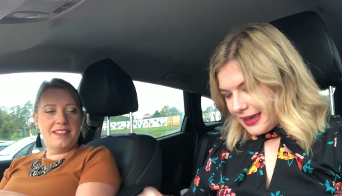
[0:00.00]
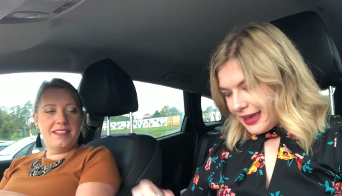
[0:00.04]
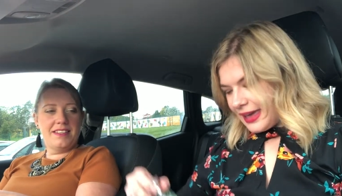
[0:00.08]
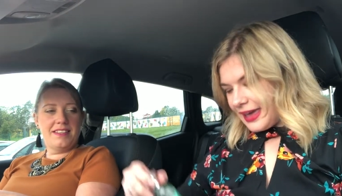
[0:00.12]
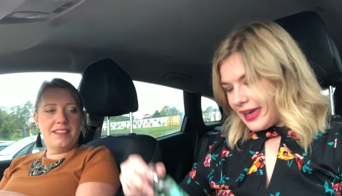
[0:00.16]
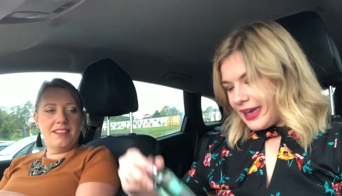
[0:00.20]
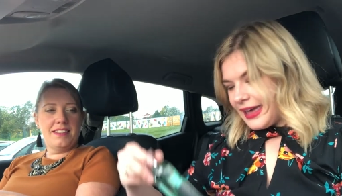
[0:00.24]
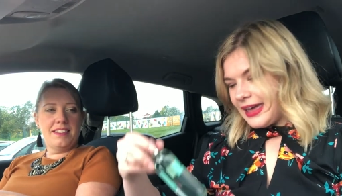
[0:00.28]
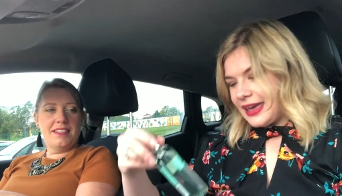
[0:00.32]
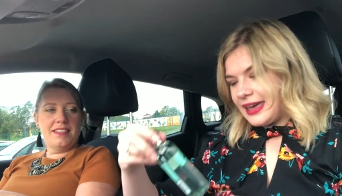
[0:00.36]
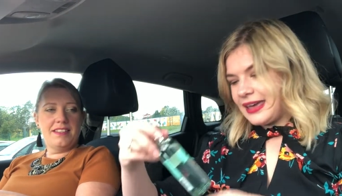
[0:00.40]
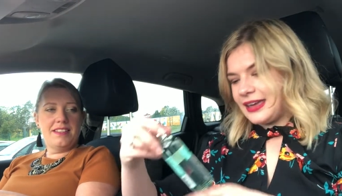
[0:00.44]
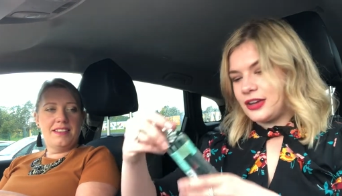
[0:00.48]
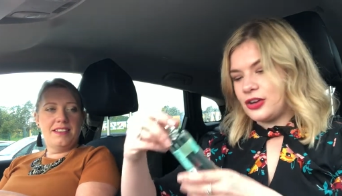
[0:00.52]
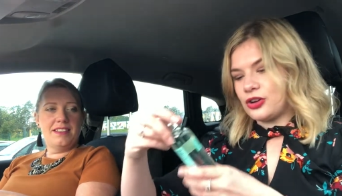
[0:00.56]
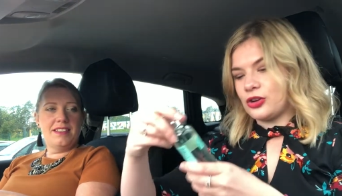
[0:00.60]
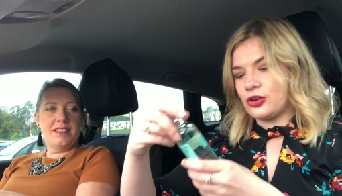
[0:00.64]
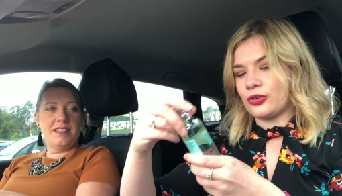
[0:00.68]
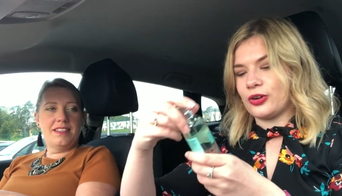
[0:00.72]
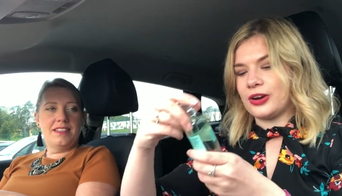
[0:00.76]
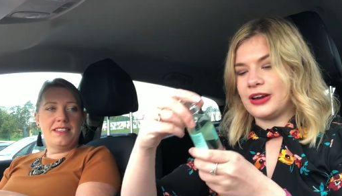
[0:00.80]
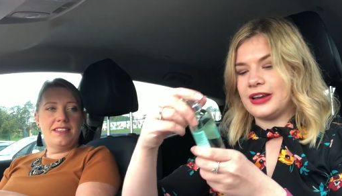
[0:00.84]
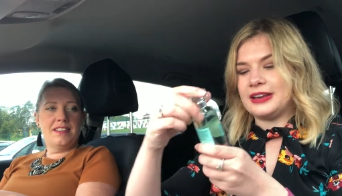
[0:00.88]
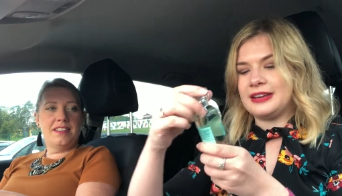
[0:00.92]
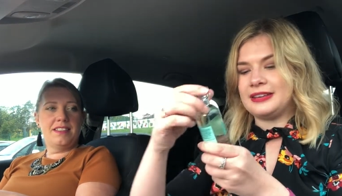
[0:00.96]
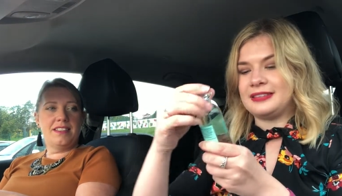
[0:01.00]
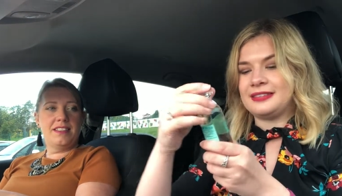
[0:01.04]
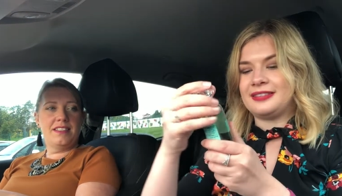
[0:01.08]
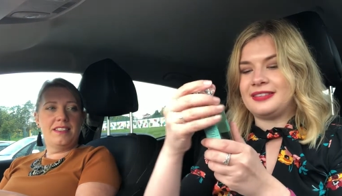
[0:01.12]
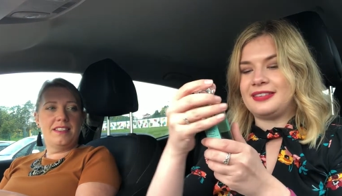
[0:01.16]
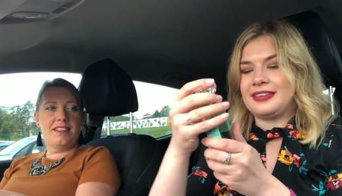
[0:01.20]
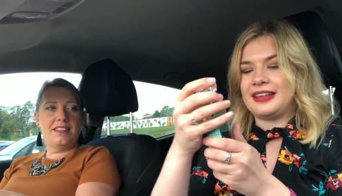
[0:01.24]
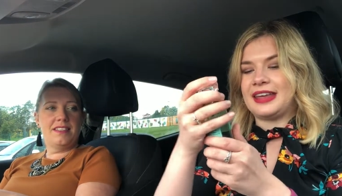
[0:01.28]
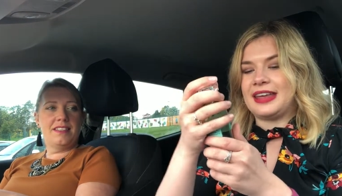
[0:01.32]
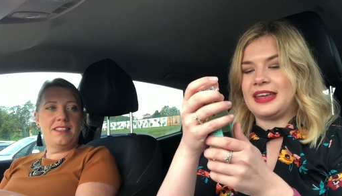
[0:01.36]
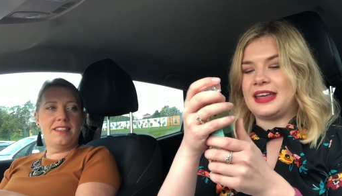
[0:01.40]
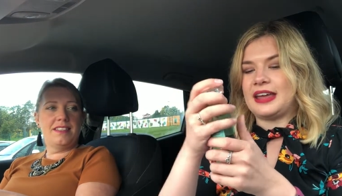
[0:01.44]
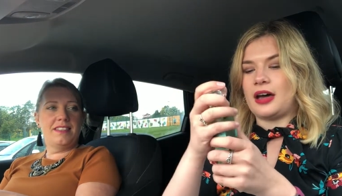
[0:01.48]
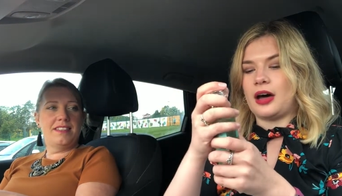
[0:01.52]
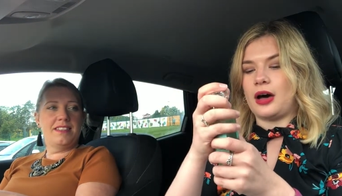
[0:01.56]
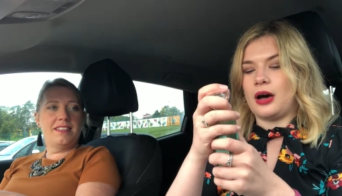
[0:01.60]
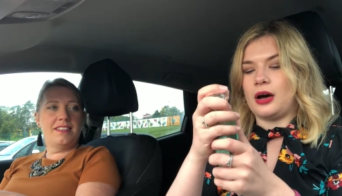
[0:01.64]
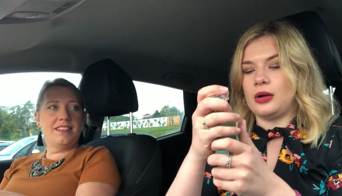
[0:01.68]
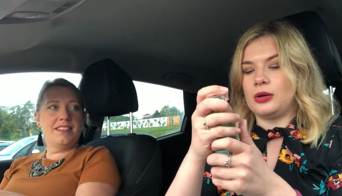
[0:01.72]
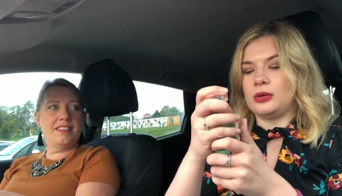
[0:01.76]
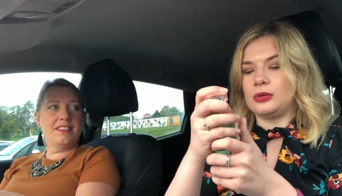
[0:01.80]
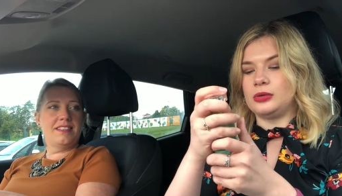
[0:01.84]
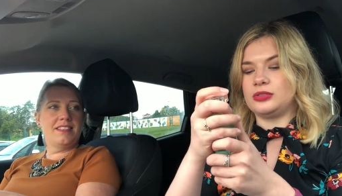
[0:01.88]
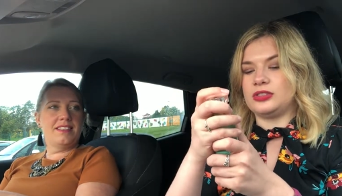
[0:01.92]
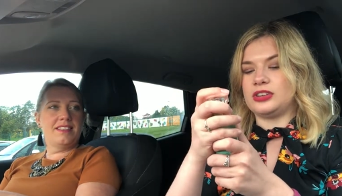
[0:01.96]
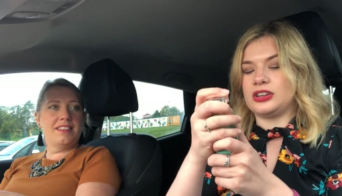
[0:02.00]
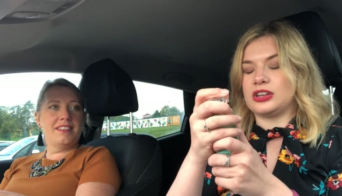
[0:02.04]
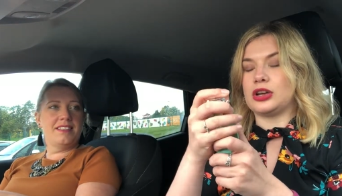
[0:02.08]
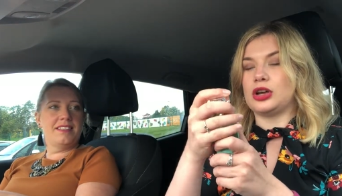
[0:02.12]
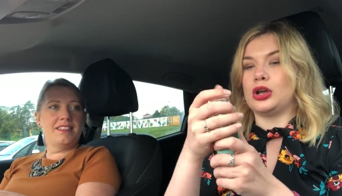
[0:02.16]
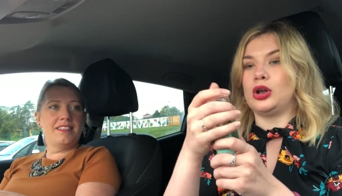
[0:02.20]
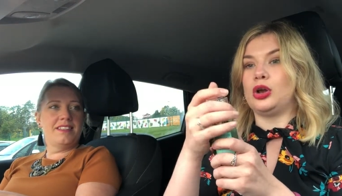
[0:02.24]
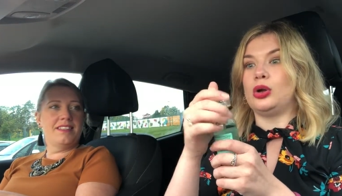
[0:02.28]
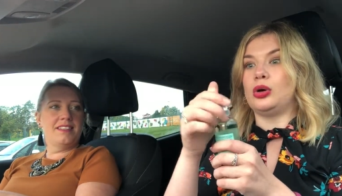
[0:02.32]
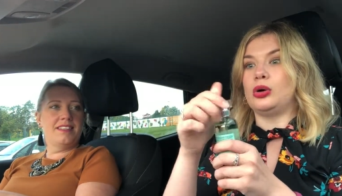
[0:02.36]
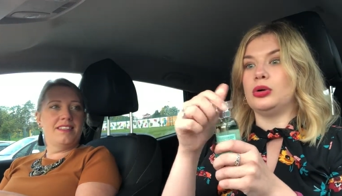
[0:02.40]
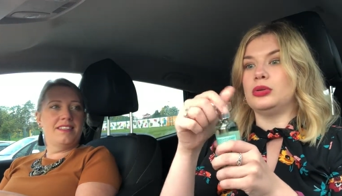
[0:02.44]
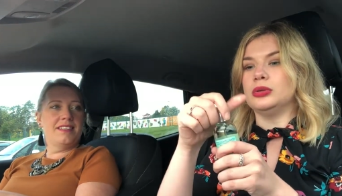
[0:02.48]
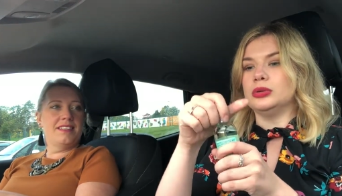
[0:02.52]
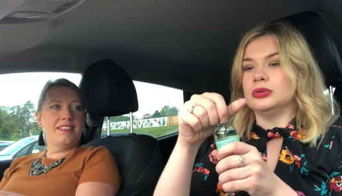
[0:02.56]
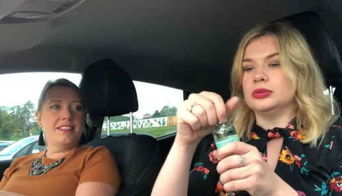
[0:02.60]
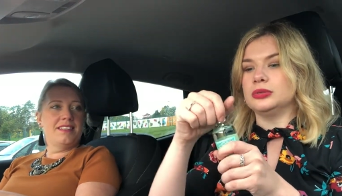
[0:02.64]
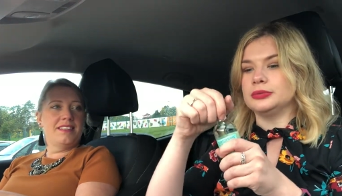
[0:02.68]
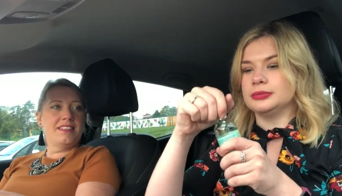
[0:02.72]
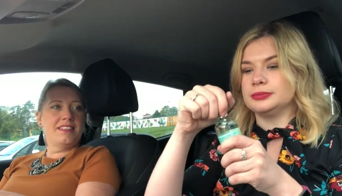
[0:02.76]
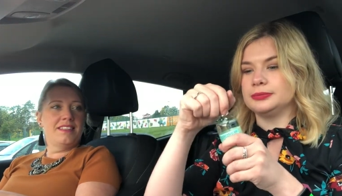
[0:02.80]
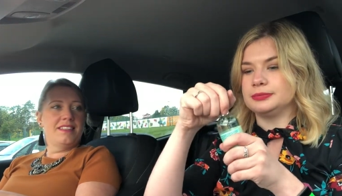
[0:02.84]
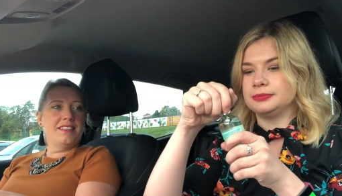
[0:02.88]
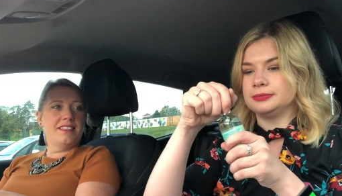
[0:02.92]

Speaker 1: A green tea eau de Cologne.